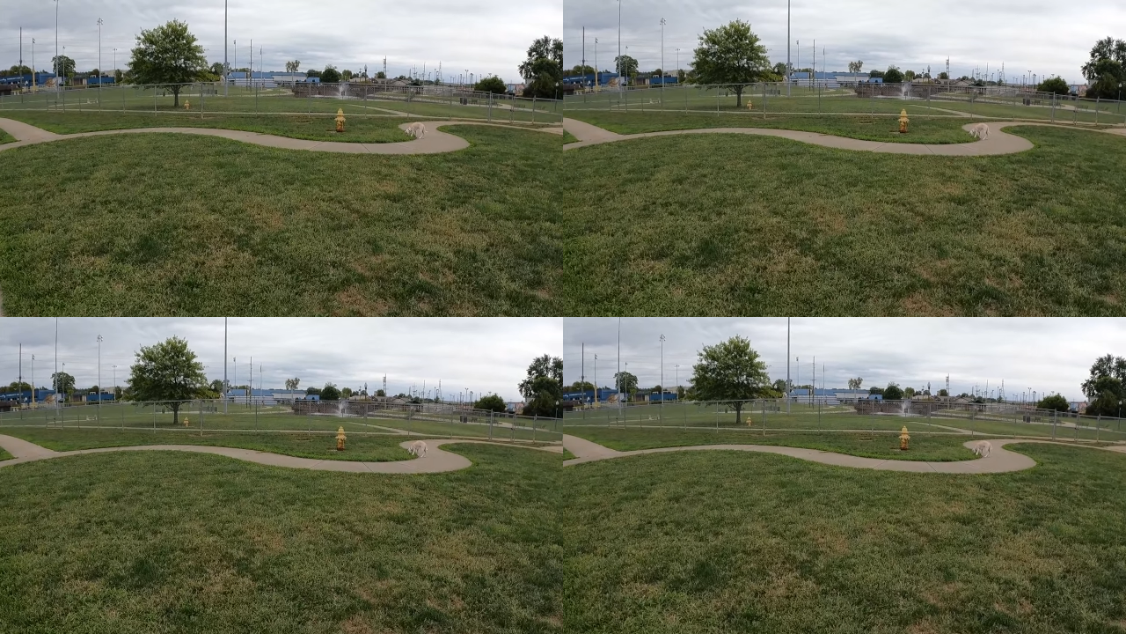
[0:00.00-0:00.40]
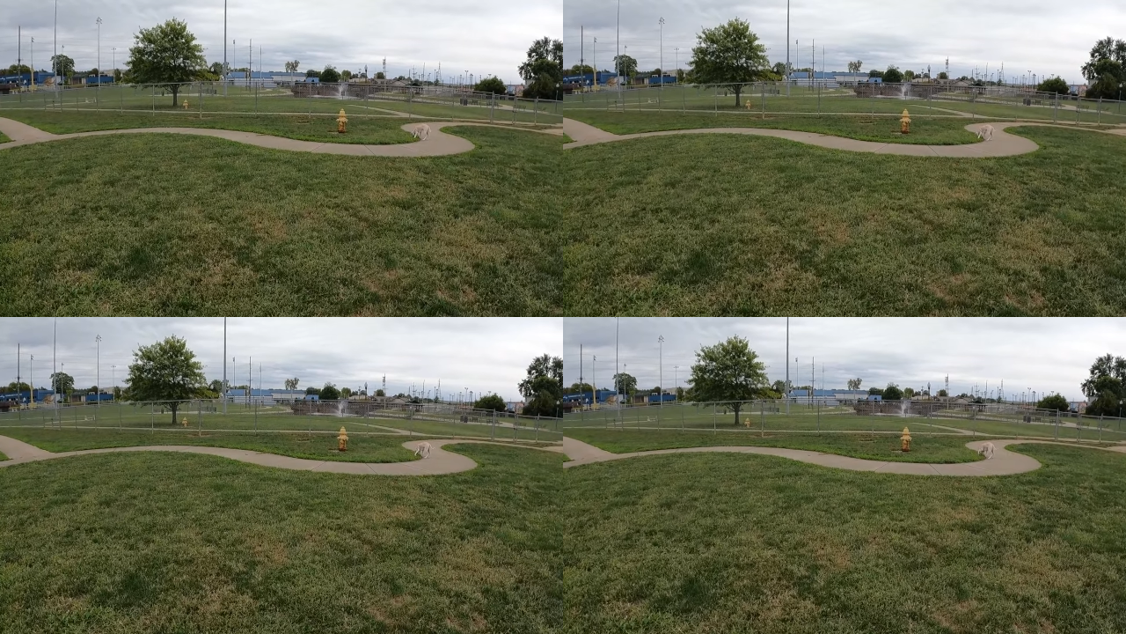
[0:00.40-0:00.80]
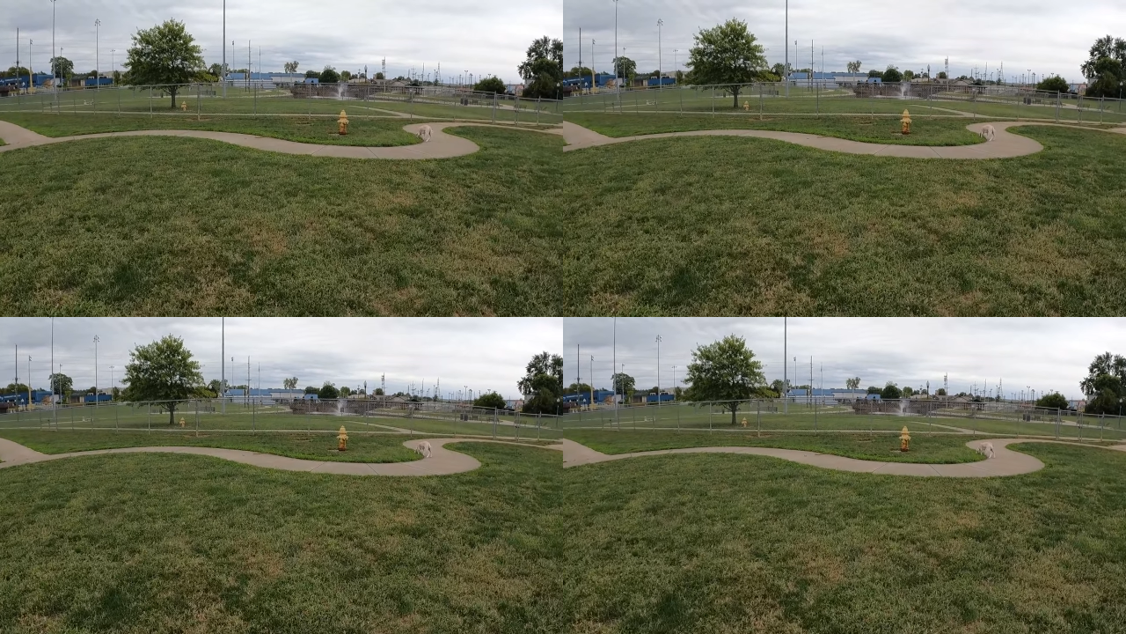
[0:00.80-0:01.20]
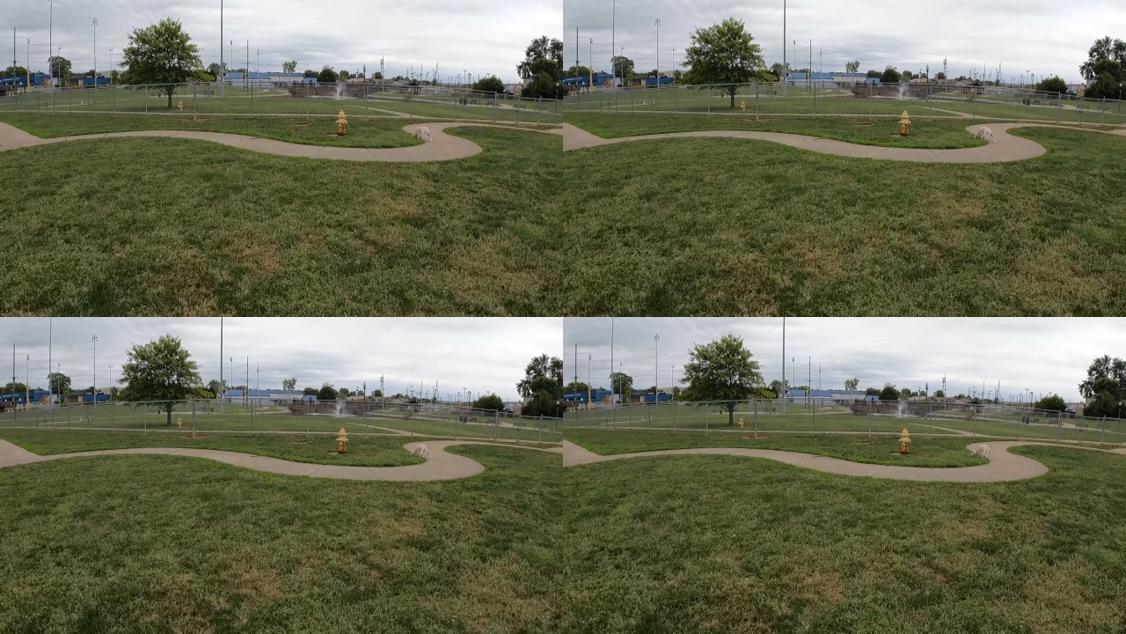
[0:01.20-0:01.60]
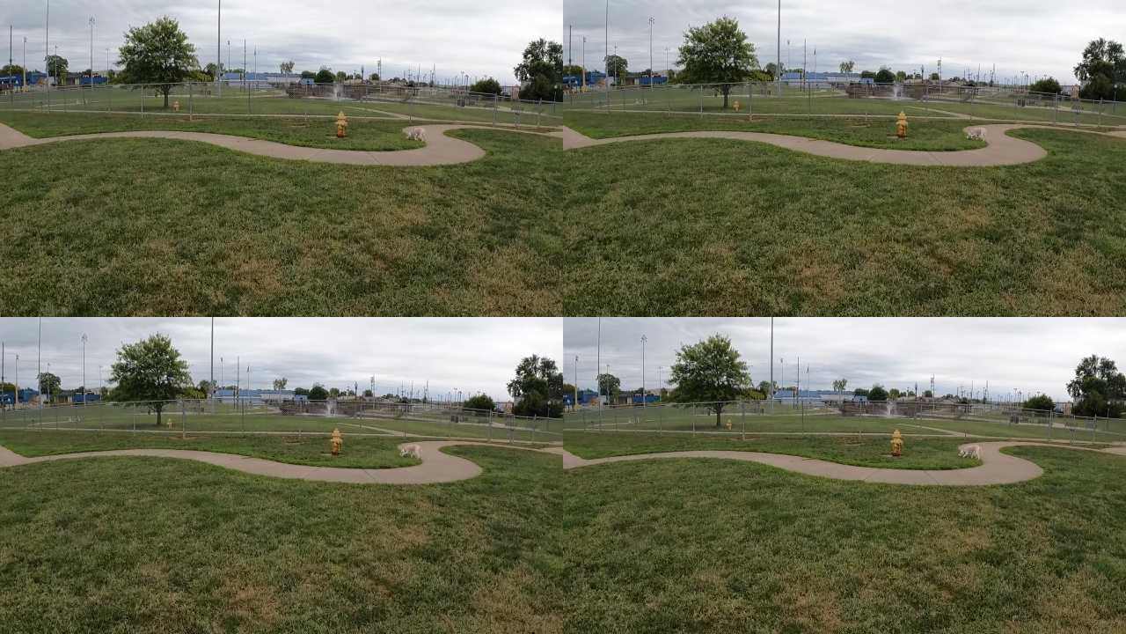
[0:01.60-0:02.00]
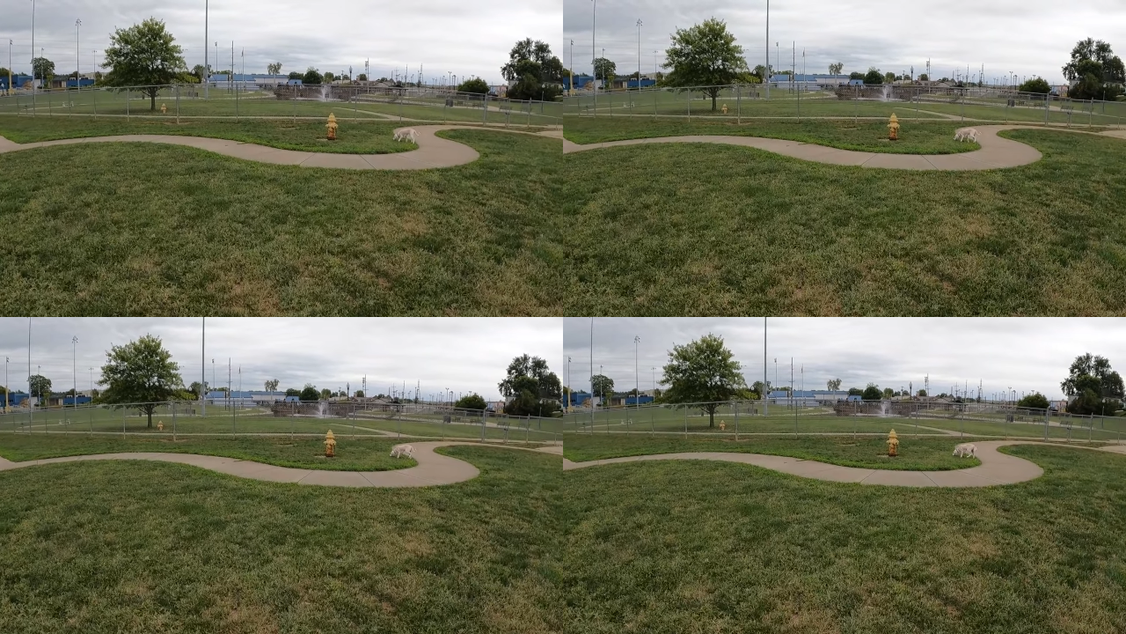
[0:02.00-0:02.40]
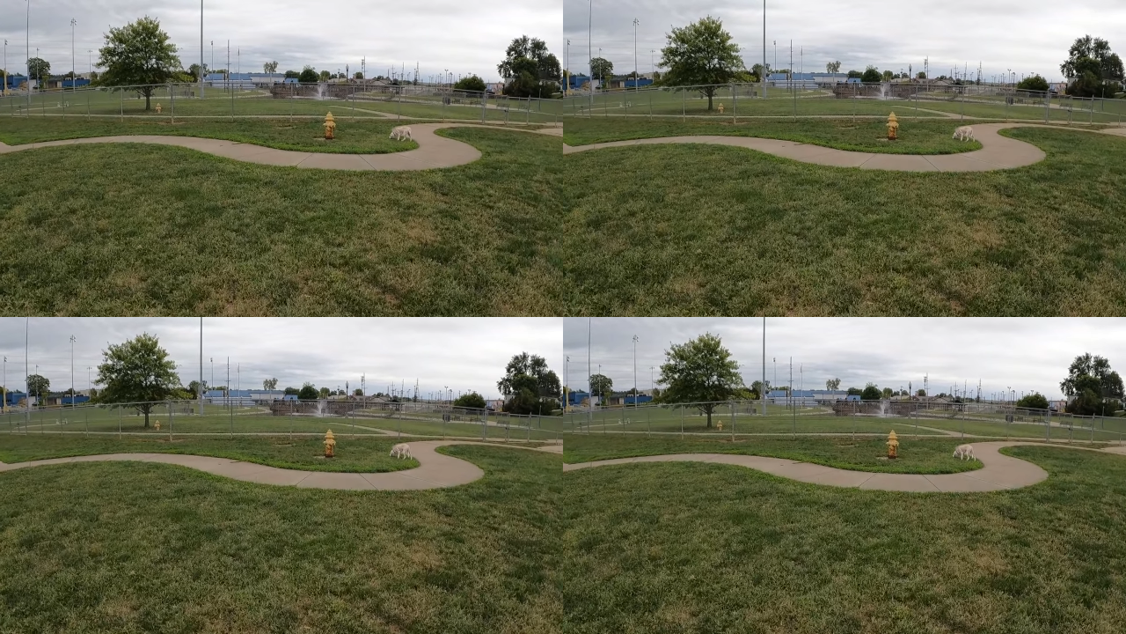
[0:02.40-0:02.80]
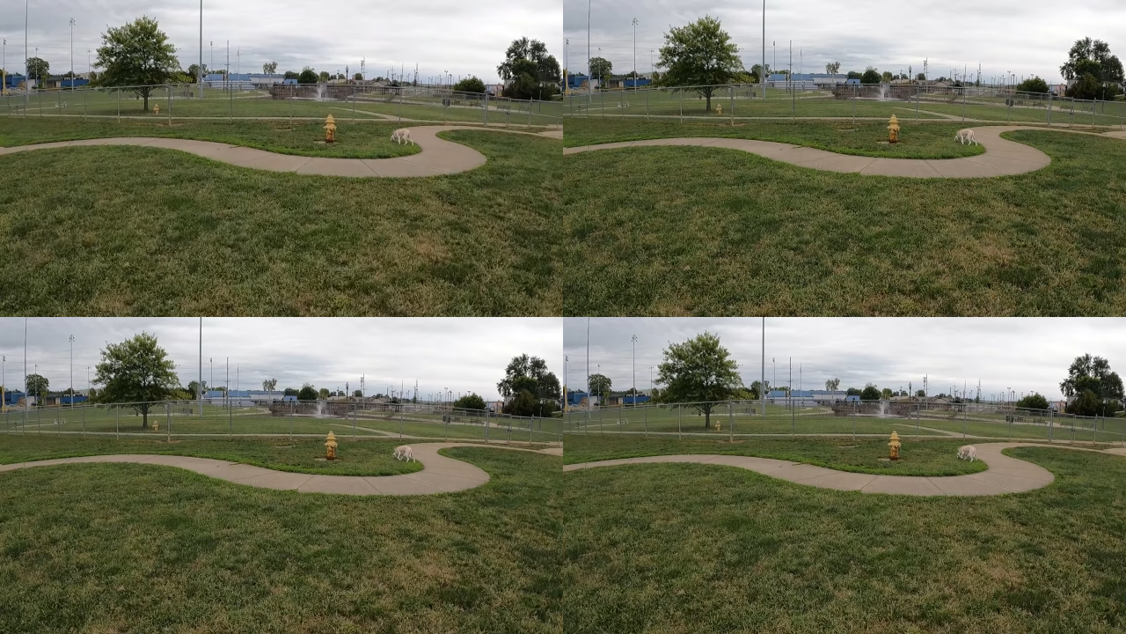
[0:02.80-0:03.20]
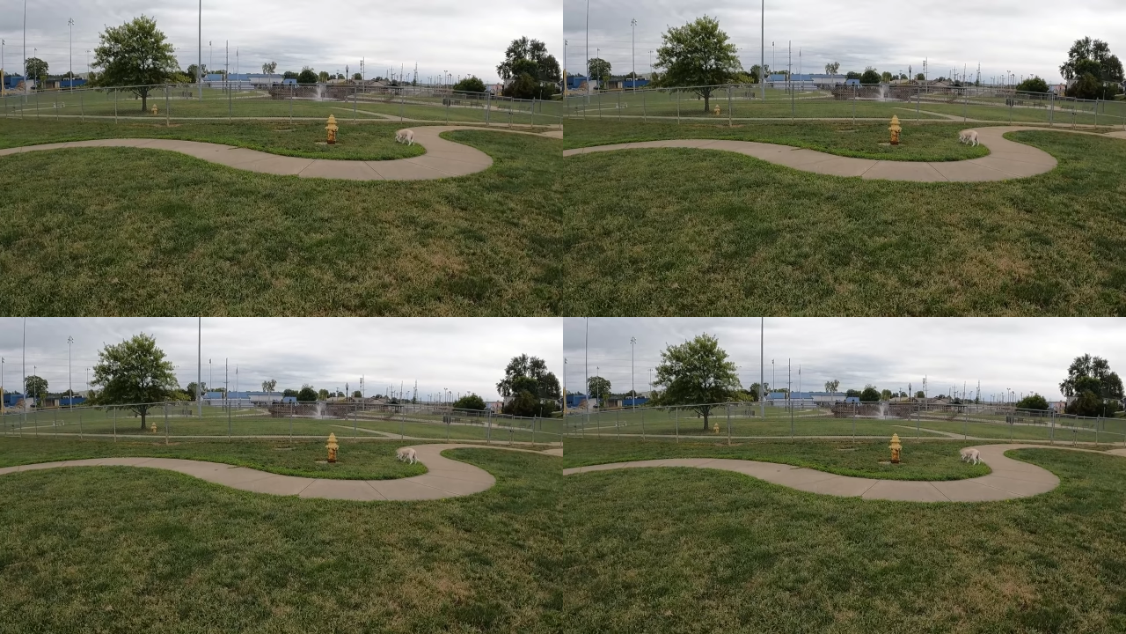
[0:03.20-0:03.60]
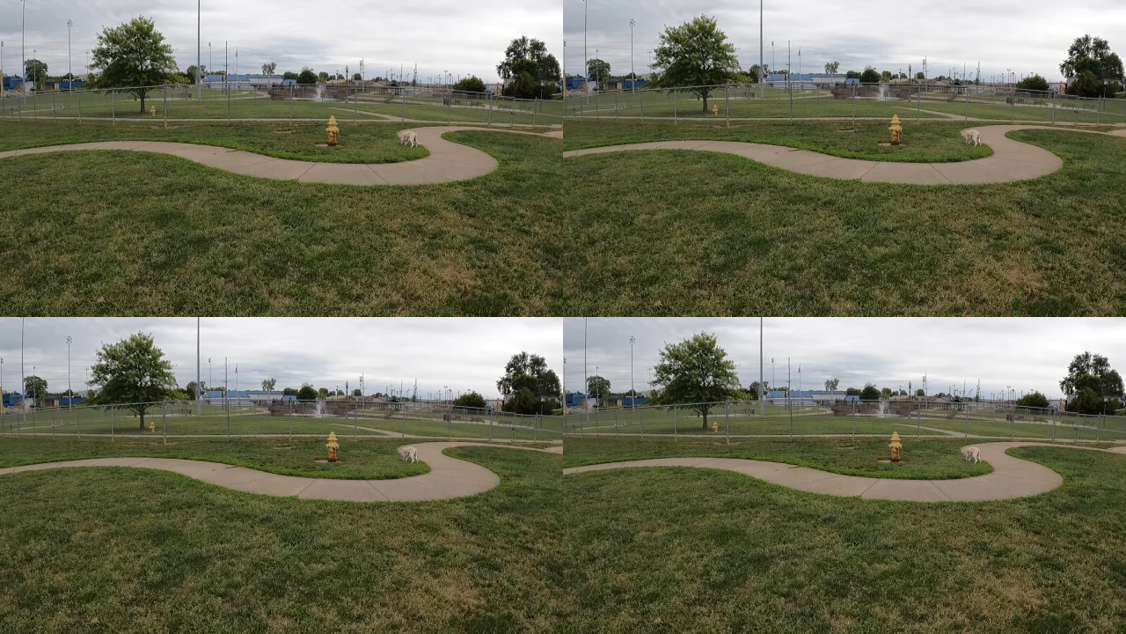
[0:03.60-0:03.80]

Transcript: Nobody's mouth can be seen.